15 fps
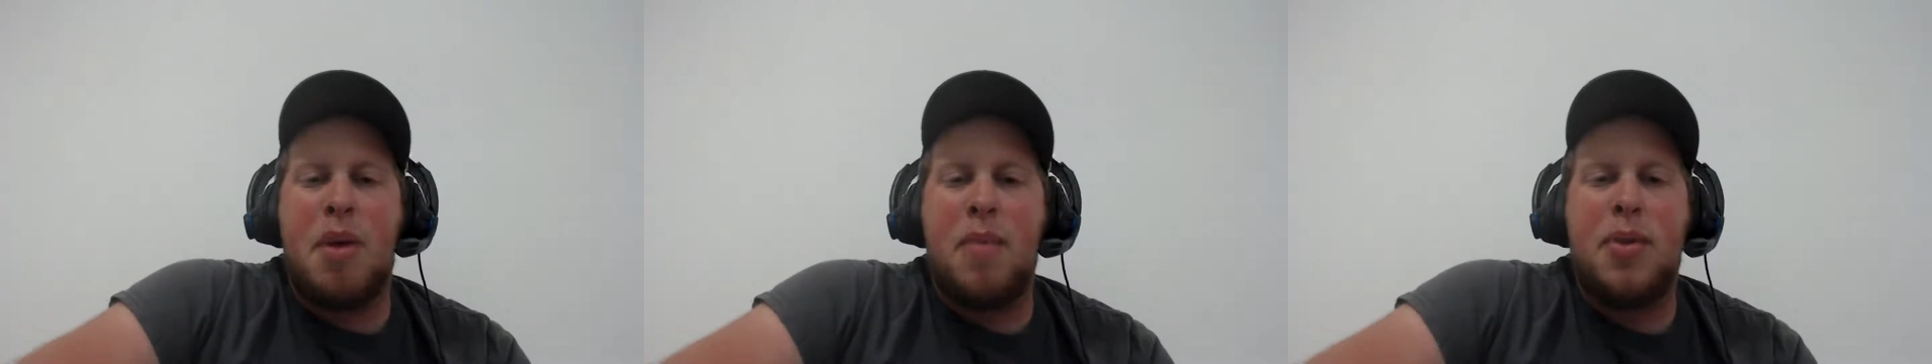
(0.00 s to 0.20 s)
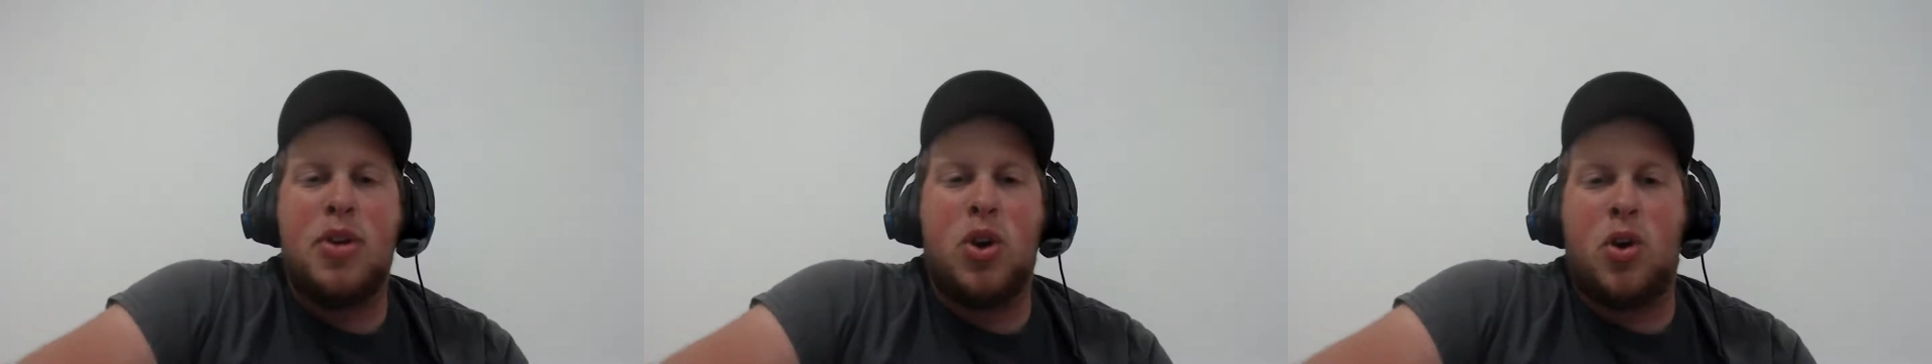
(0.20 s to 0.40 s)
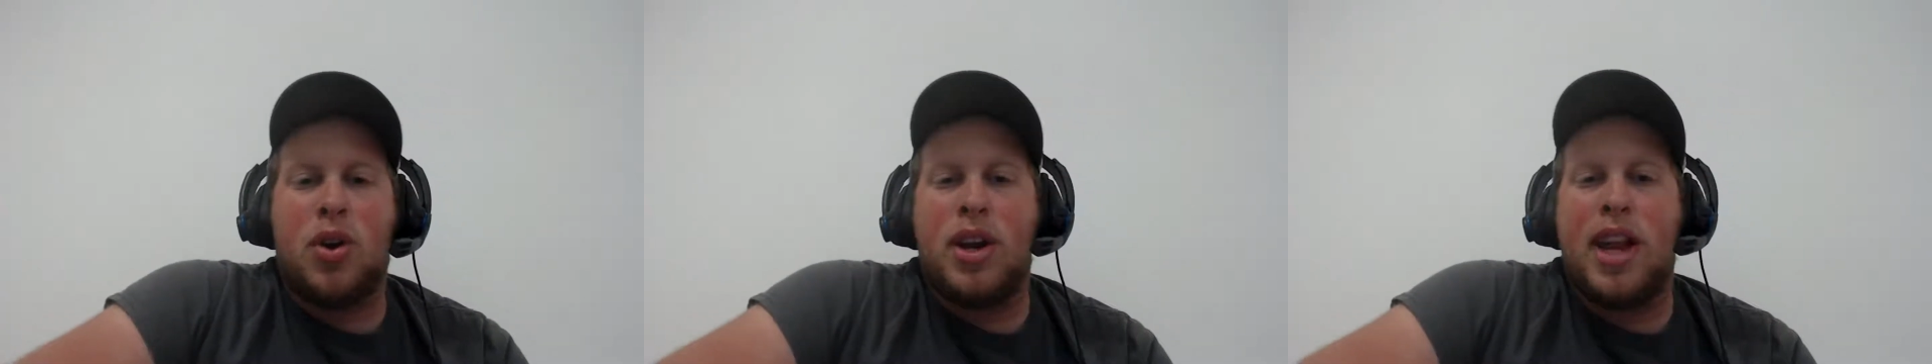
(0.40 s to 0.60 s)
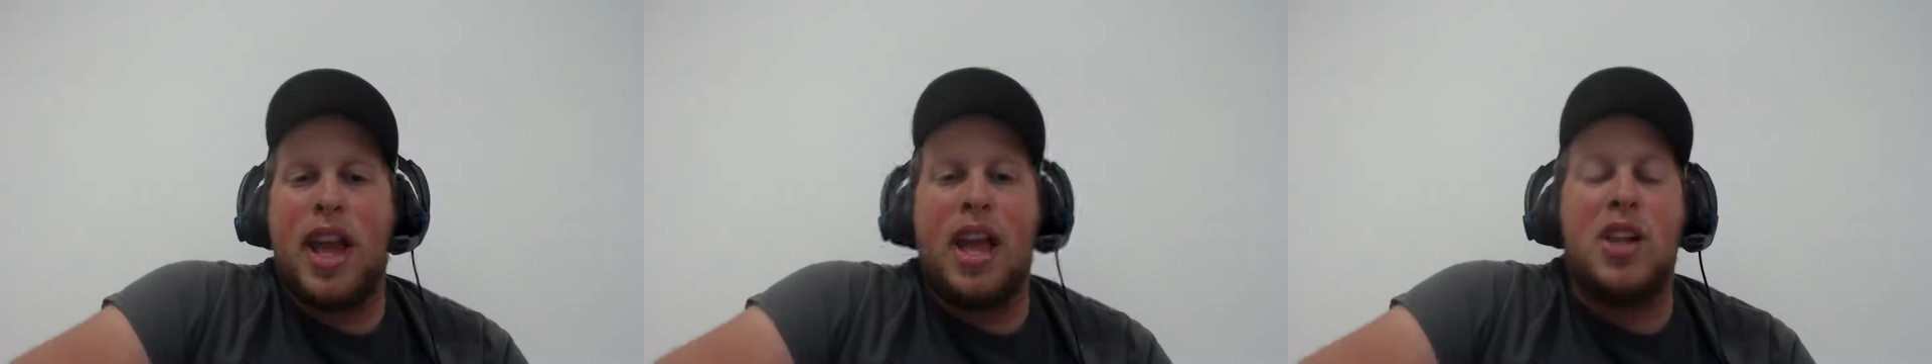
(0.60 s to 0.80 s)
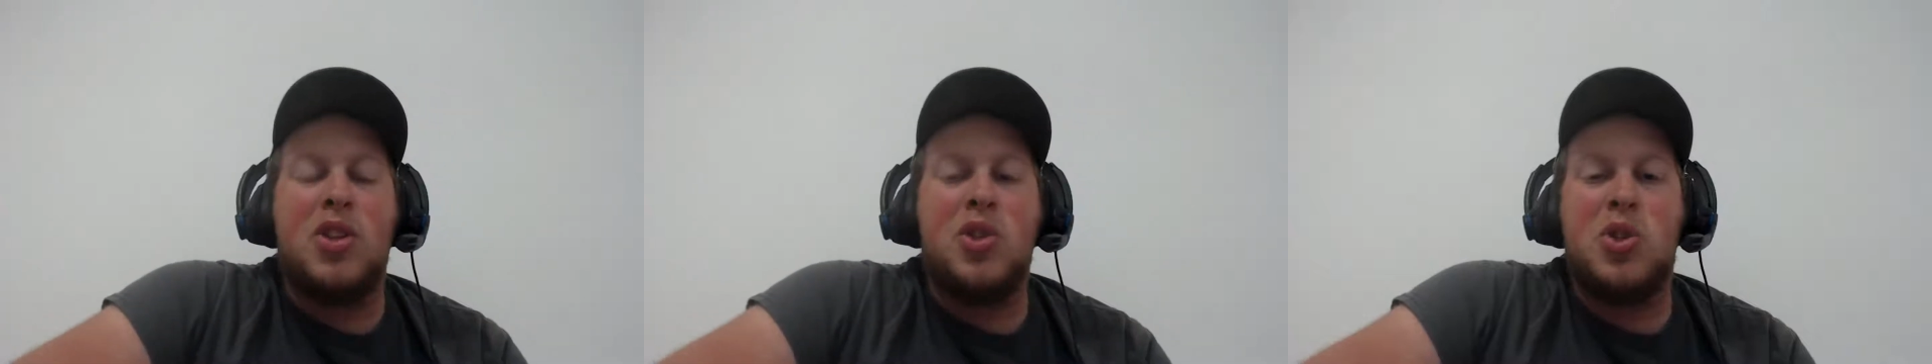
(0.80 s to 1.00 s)
targeting
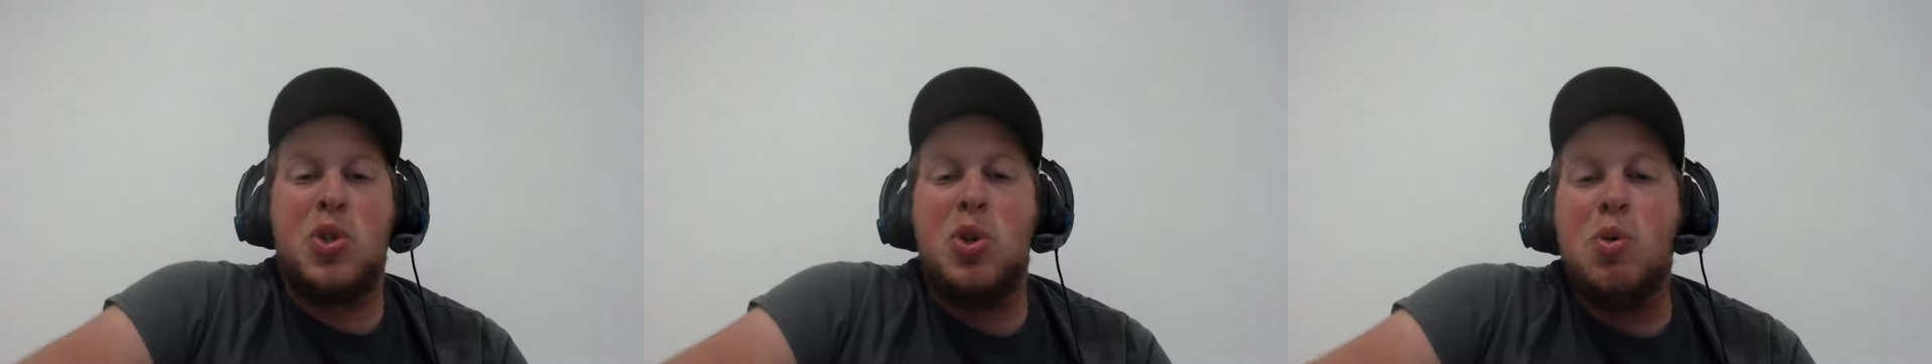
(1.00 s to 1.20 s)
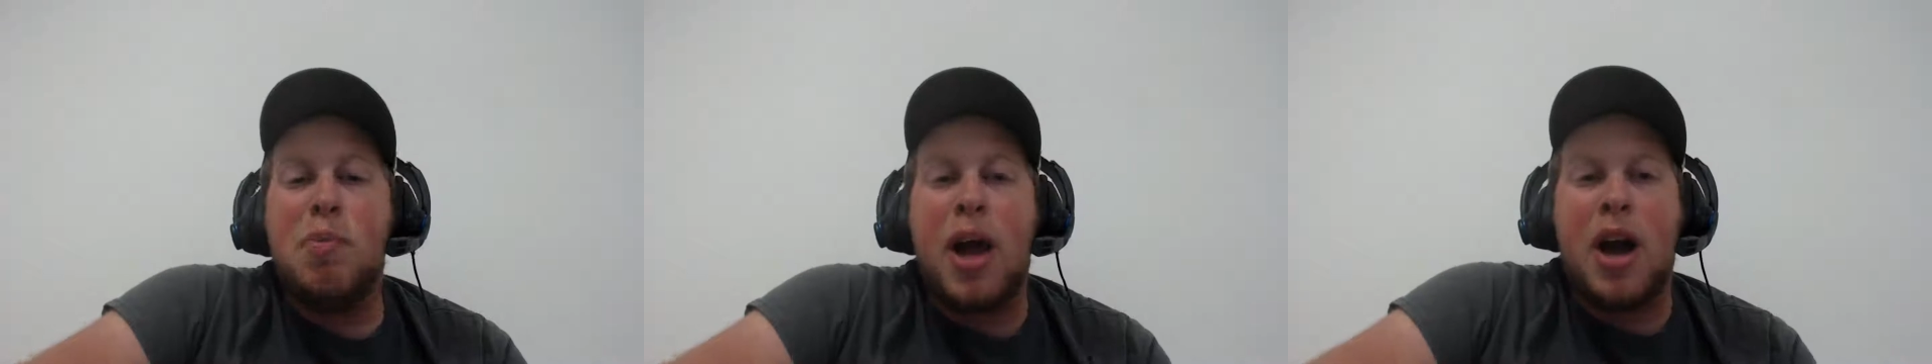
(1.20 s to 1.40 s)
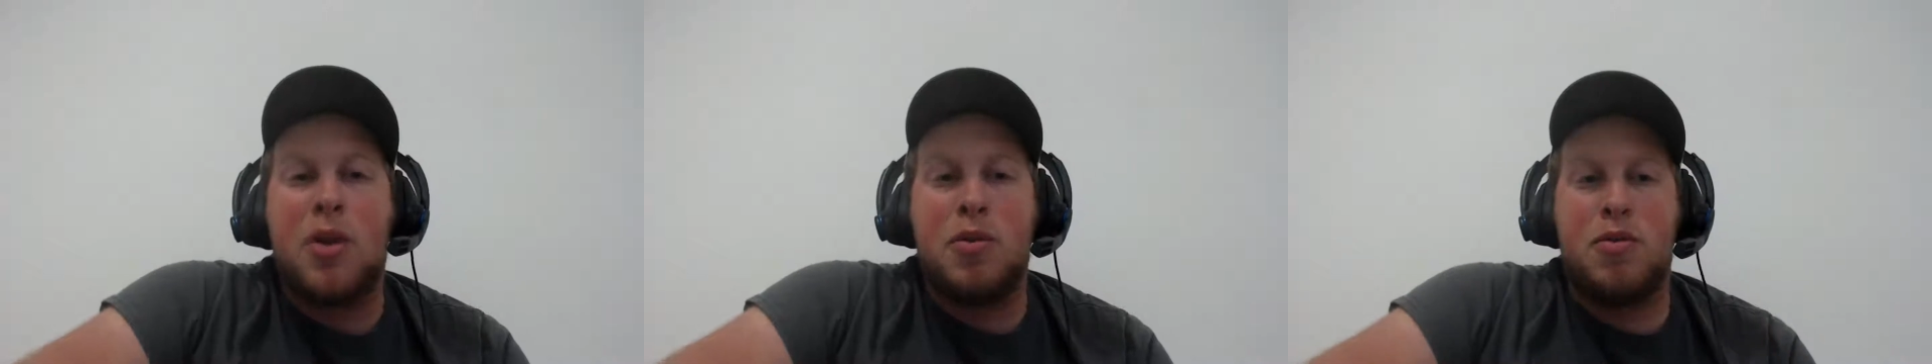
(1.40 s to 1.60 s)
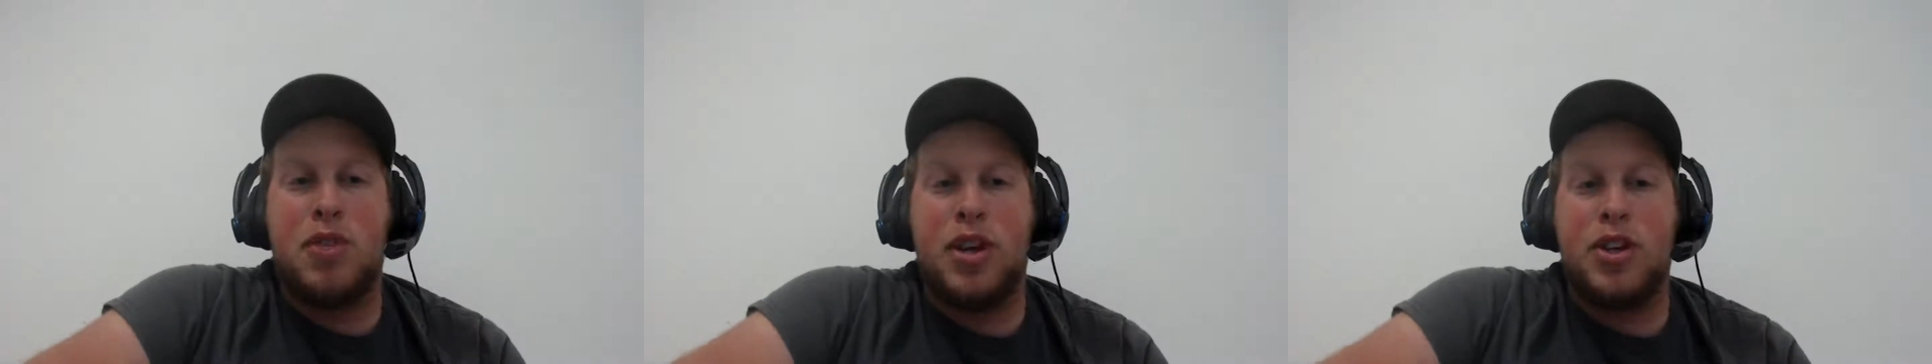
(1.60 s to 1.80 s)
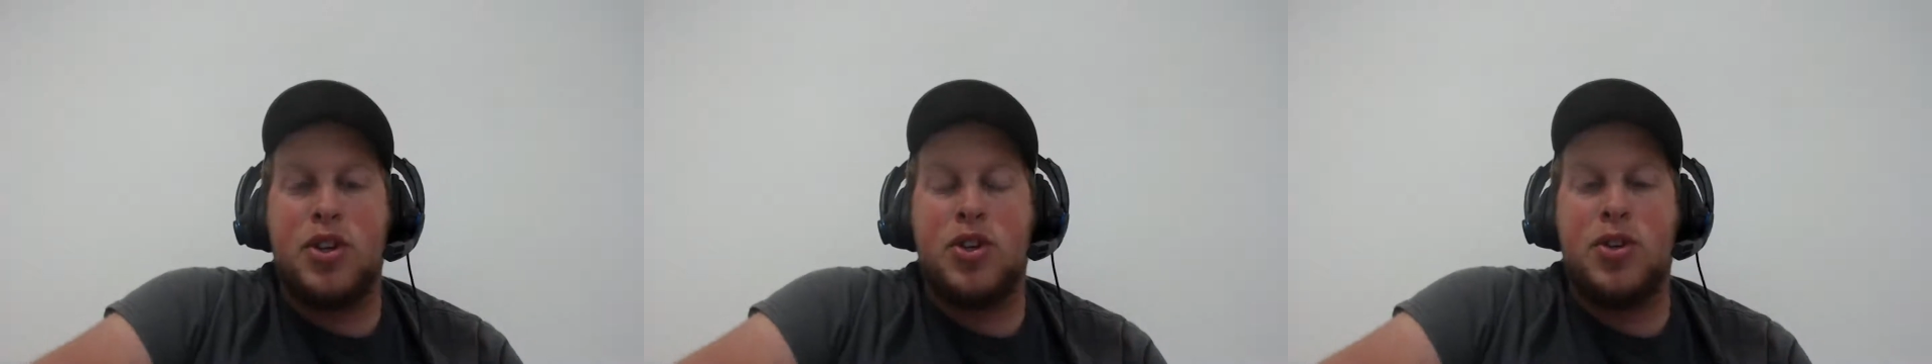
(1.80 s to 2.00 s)
a 2 pound
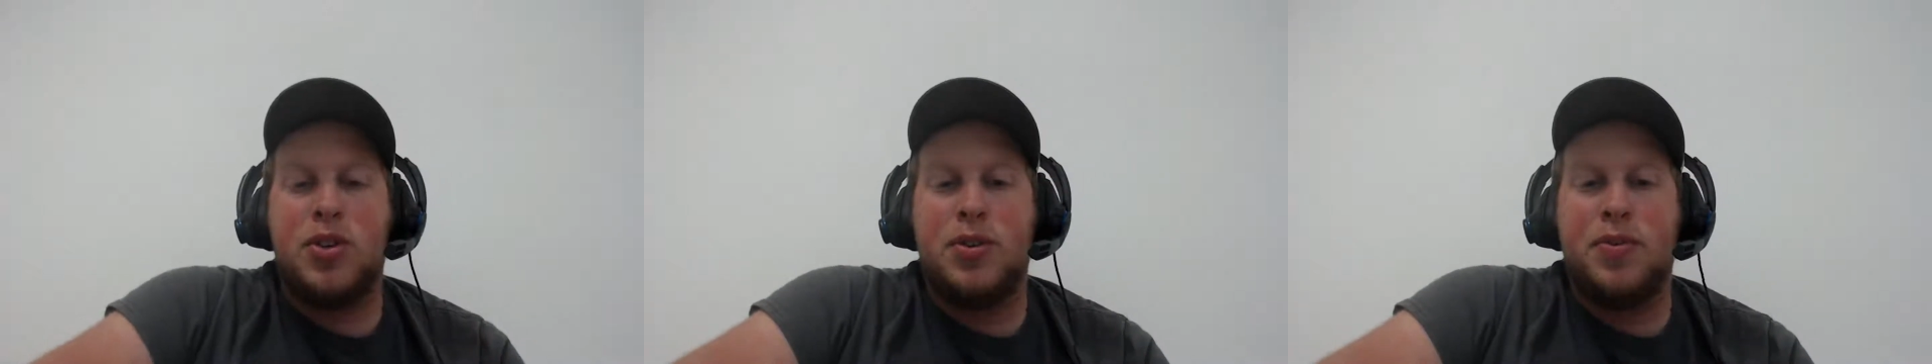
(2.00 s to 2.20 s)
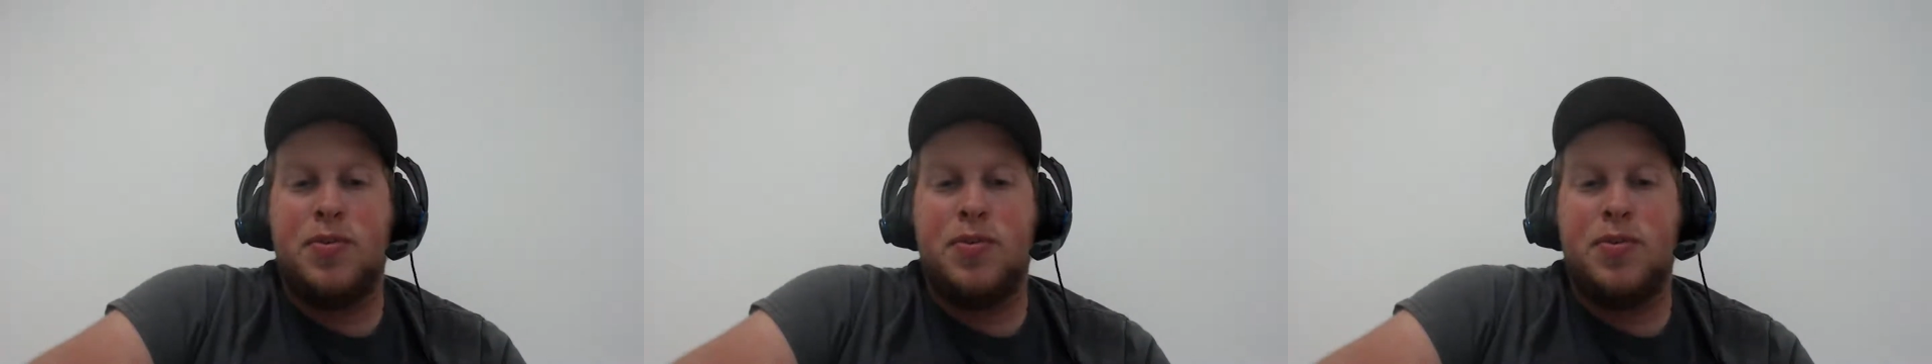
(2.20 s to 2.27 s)
fish.